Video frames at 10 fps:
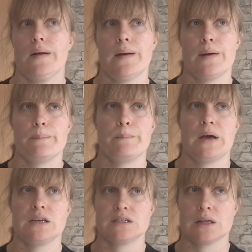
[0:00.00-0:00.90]
and
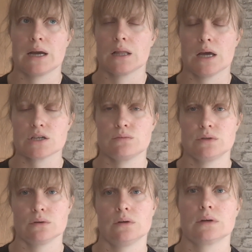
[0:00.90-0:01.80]
it's like a last
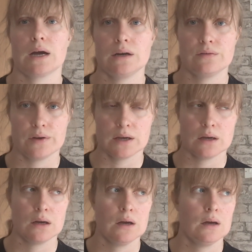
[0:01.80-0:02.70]
resort kind of
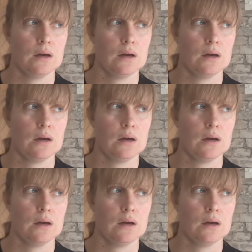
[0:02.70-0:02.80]
thing.